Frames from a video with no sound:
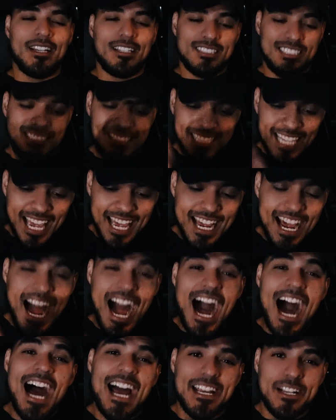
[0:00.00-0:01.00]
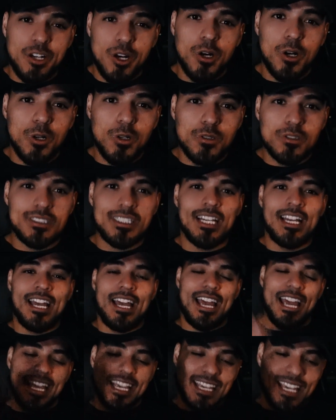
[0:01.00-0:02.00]
Set high goals
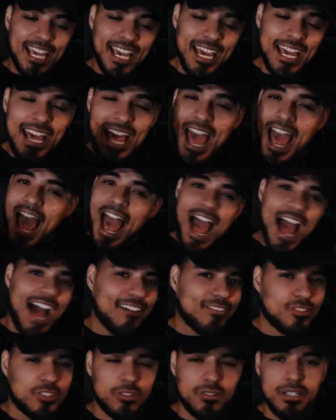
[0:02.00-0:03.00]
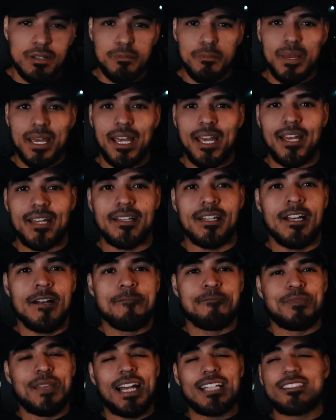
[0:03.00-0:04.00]
and get after it, man.
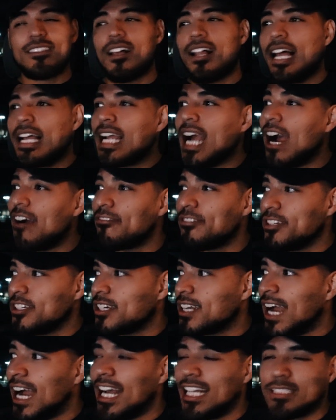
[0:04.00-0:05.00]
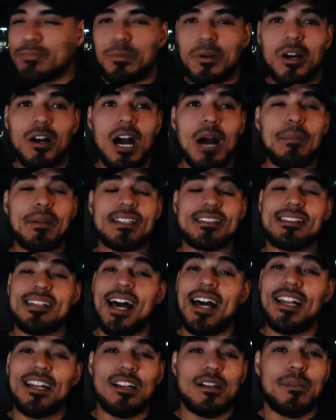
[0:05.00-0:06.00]
That's all I got for you guys, bro. I'm
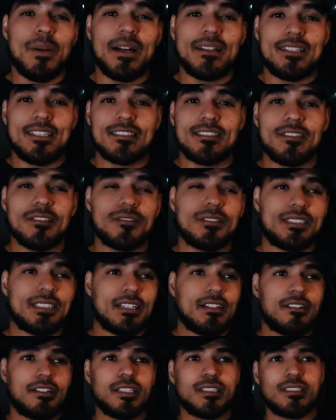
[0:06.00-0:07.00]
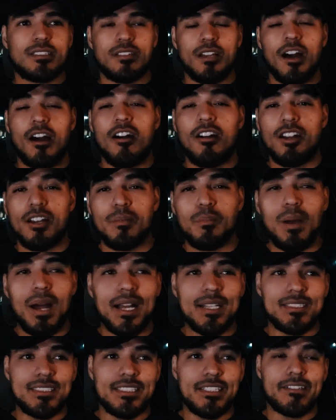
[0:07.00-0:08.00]
excited about this new series, the Hardened
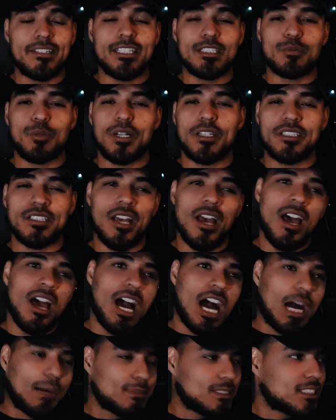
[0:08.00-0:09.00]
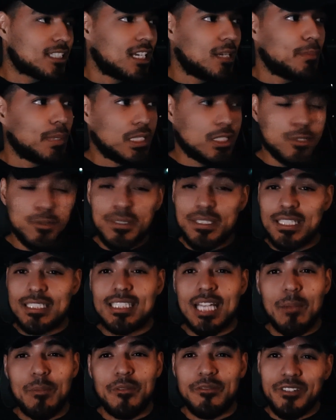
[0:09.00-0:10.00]
Mind series, which I'm just gonna be doing these
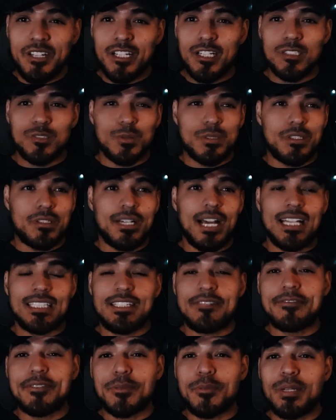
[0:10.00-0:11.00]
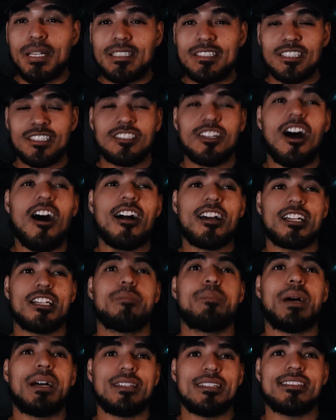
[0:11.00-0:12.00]
type of videos with you guys every week, just talking
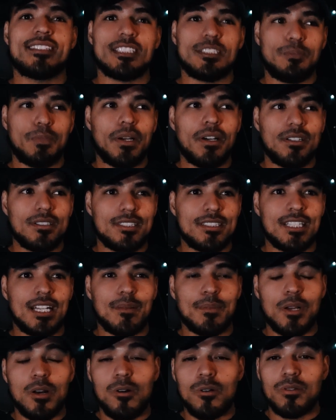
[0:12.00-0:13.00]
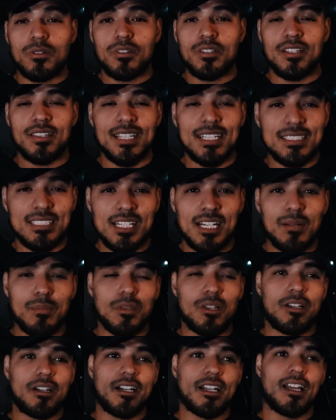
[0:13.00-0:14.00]
about these experiences that I'm going through, the things that I'm
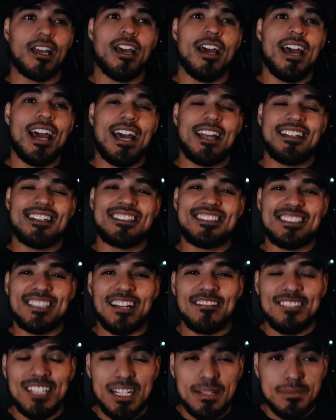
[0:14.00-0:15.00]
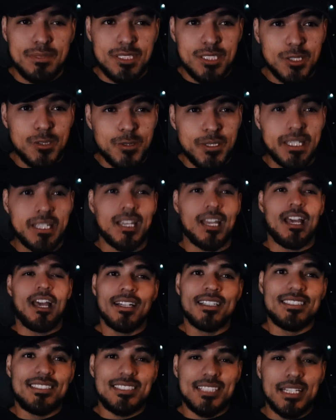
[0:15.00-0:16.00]
learning, and the stuff that I'm doing.
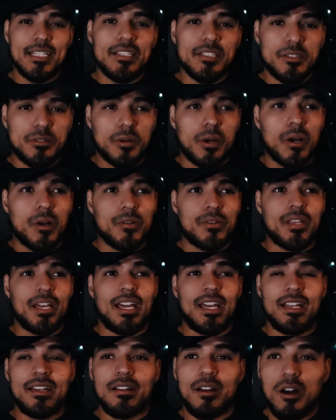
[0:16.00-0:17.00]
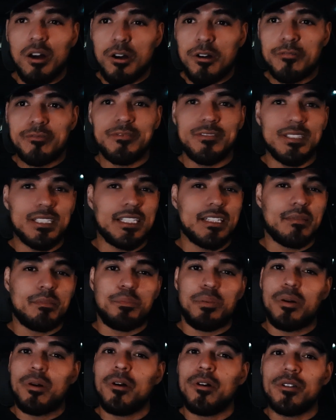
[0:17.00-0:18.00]
See the growth and hopefully
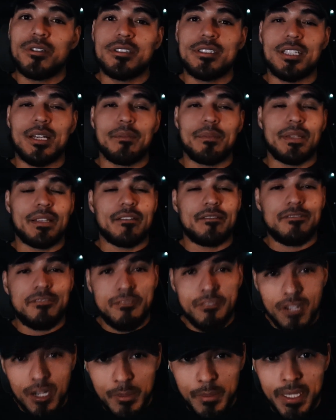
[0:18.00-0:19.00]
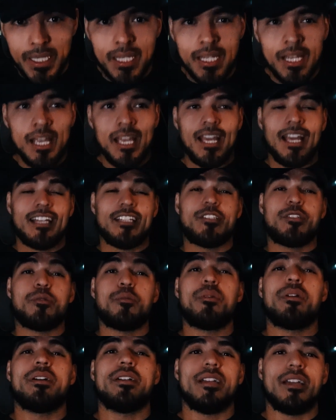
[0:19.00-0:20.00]
pull something from it and
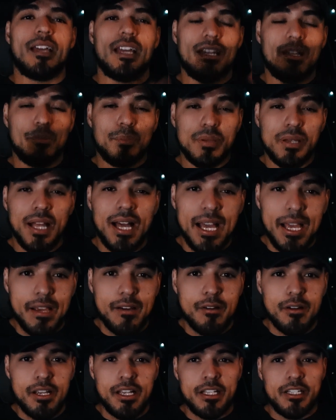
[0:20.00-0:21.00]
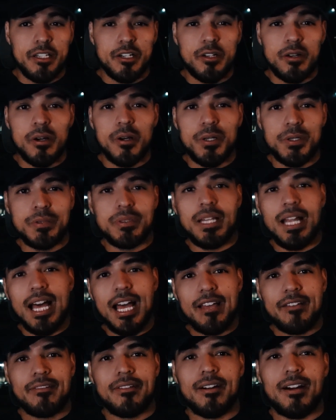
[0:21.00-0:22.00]
do it and apply it in your own
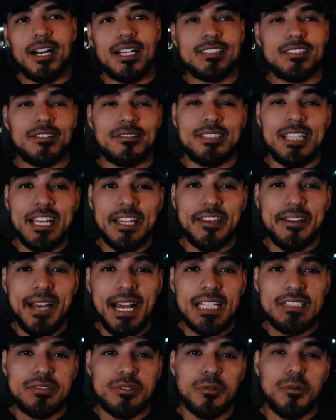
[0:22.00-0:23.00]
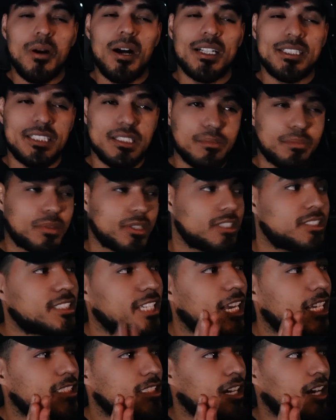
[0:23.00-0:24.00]
life. All right. So thank you guys for watching.
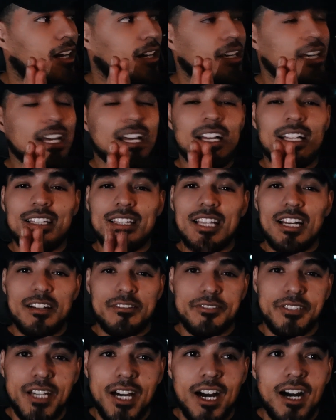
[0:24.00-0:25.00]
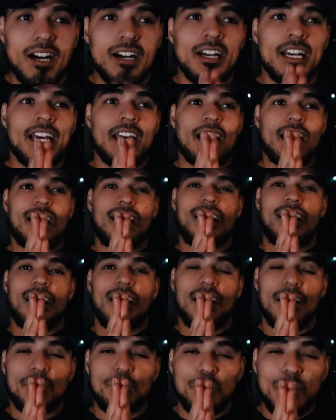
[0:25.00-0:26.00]
Appreciate y'all. Love y'all.
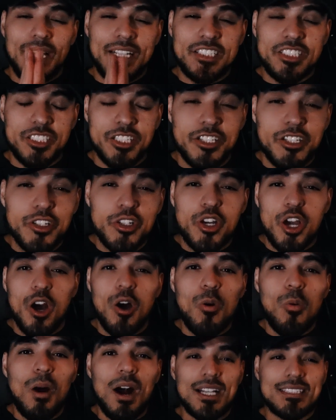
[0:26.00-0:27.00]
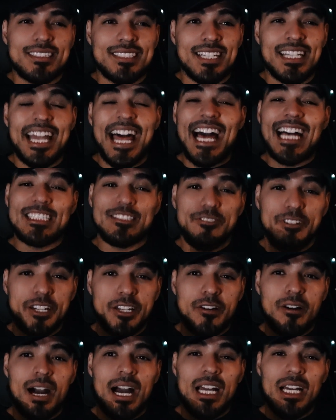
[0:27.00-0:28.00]
Uh, make sure sure you go watch the last
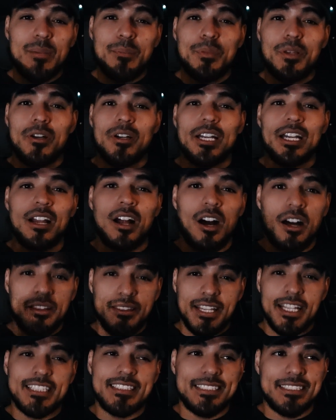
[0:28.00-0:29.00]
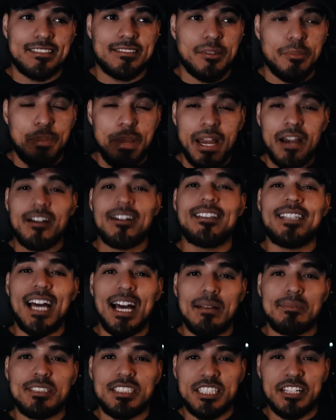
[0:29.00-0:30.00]
video I uploaded on this, the
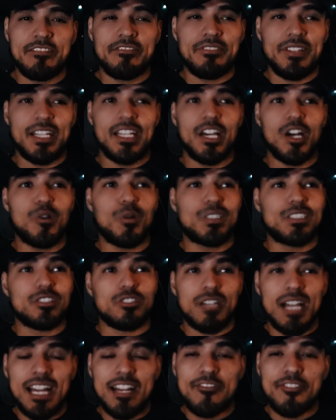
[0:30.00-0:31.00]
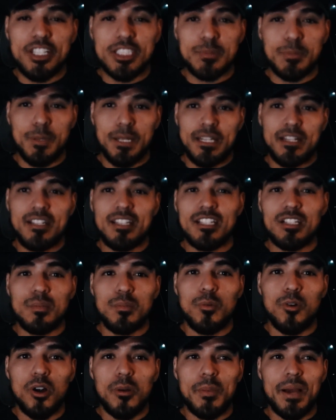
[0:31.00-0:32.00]
paradigm shift video, which will kind of explain a little
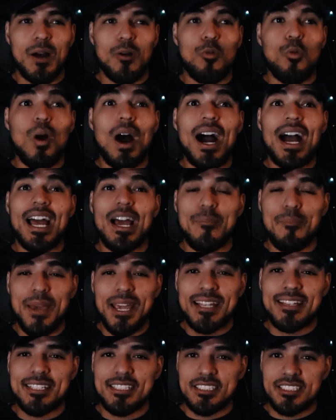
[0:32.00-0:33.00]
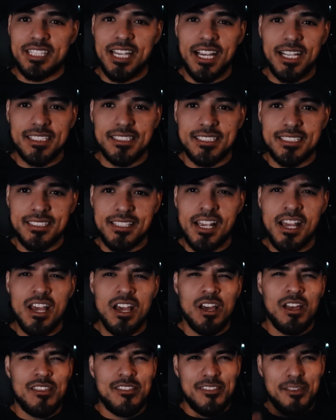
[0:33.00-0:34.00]
more about why I made these changes,
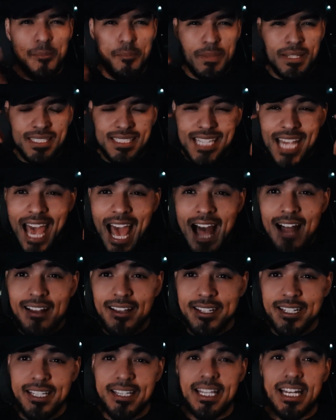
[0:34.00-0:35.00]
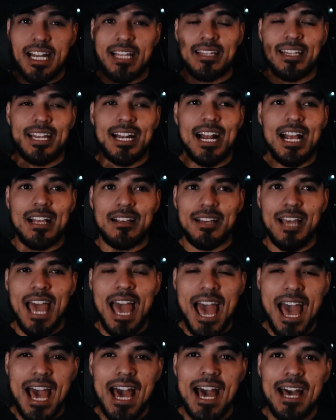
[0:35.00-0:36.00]
the mentality that I, that I
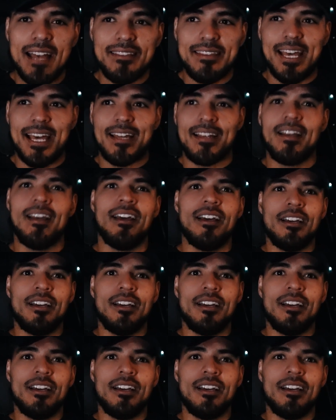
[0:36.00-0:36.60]
had that